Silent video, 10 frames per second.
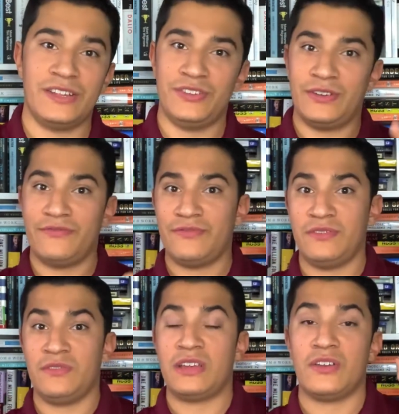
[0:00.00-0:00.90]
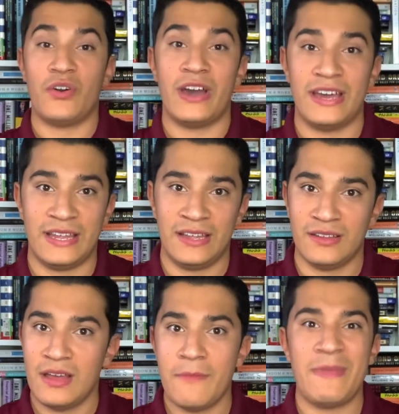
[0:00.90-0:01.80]
You know, if you can go ahead and
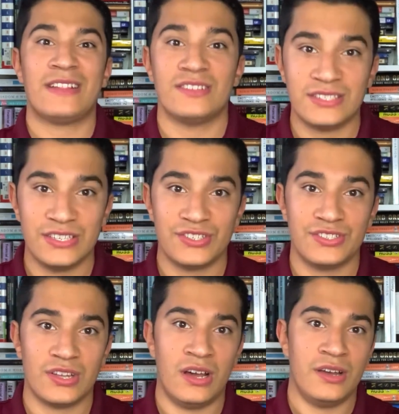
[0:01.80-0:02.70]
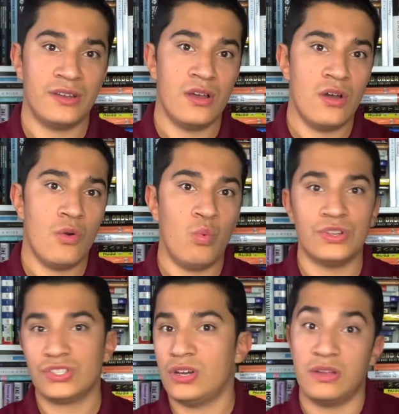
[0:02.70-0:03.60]
make decisions on what's
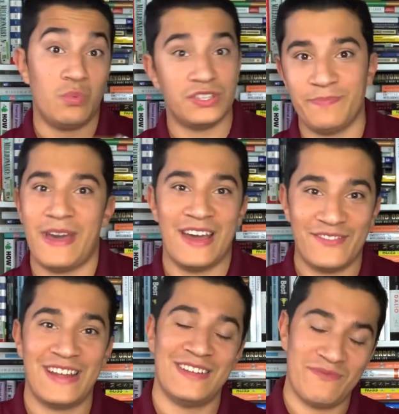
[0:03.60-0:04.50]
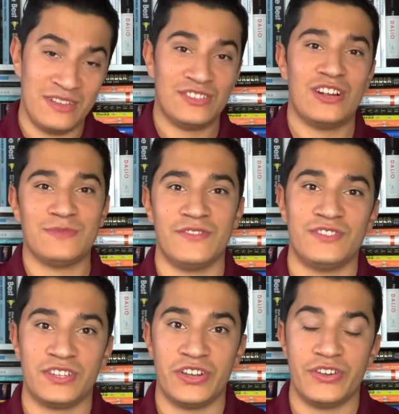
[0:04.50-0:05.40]
good, what's bad, right, in terms of
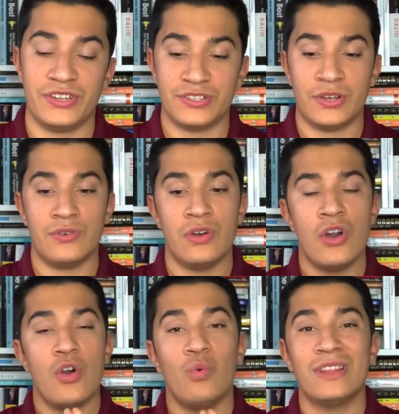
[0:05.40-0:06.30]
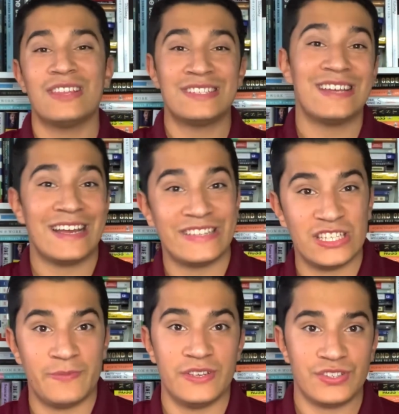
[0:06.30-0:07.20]
security. So with the C I S S
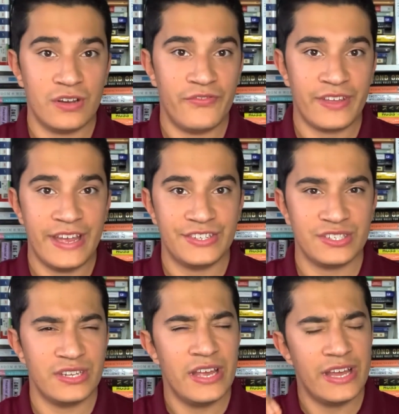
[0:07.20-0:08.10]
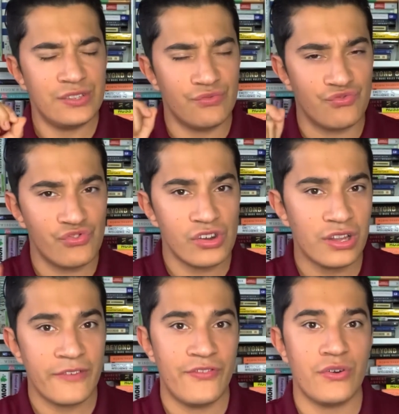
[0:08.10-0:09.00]
P certification, it's really
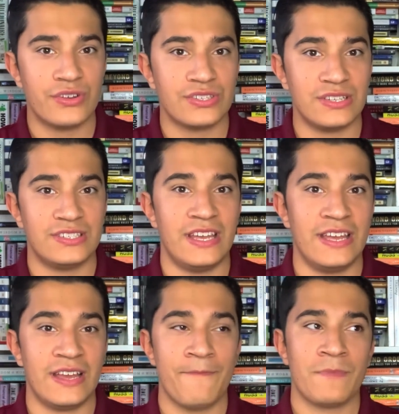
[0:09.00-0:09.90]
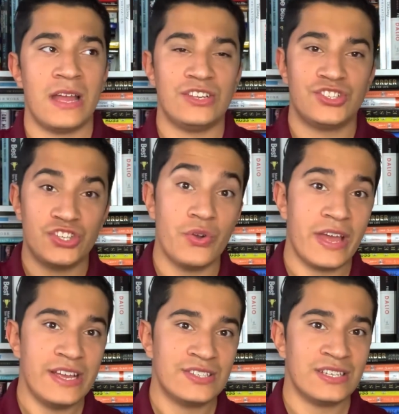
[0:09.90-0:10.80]
focused on saying and
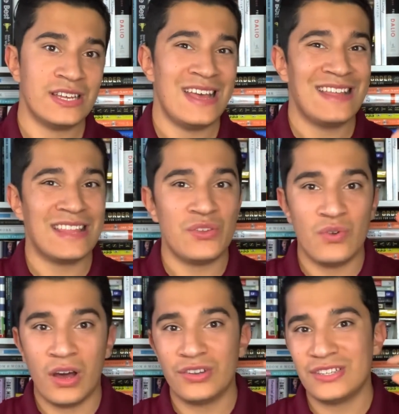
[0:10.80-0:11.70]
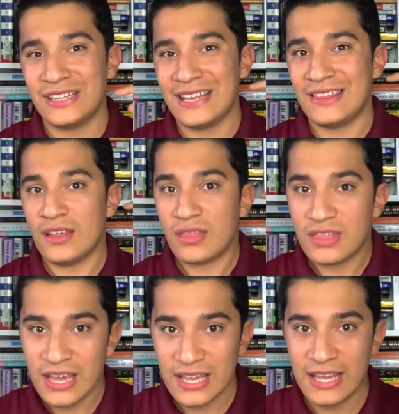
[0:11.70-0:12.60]
showcasing that you understand the
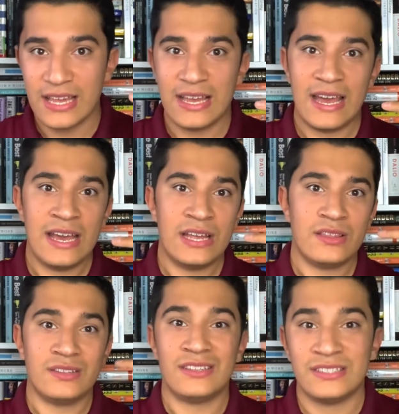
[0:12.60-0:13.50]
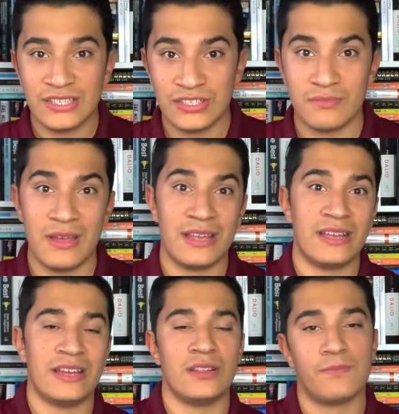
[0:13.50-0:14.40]
thinking and the decision-making
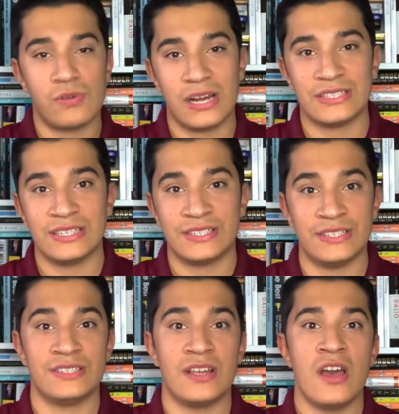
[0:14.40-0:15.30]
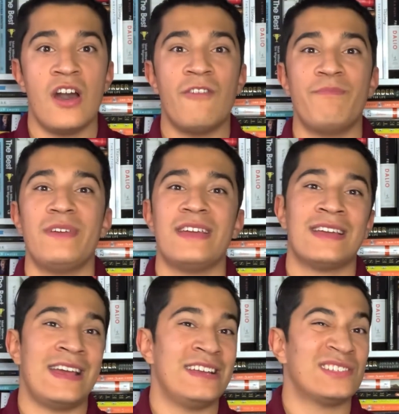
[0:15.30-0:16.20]
and the processes of being
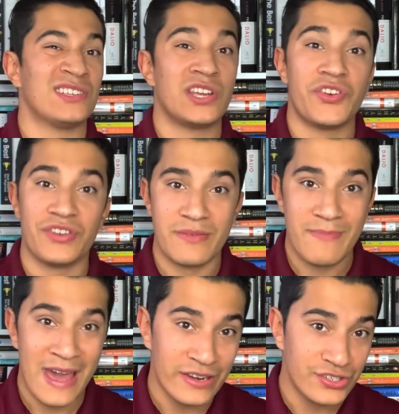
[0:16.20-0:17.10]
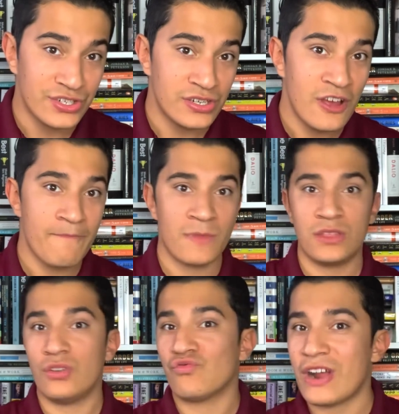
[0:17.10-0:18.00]
a security manager,
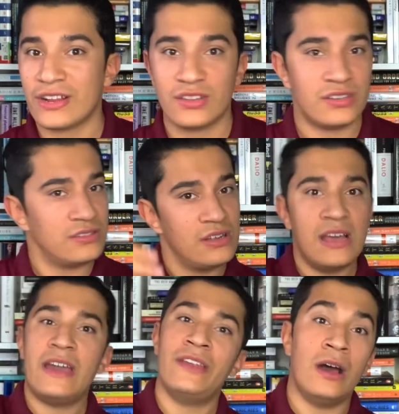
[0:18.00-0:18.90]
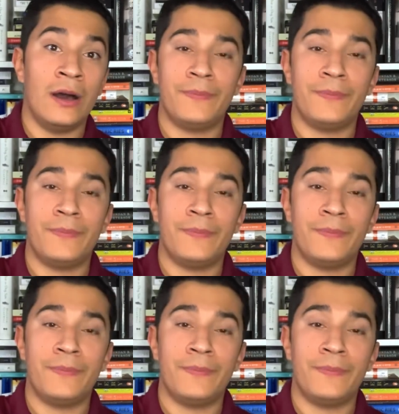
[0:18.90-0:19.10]
director, and up.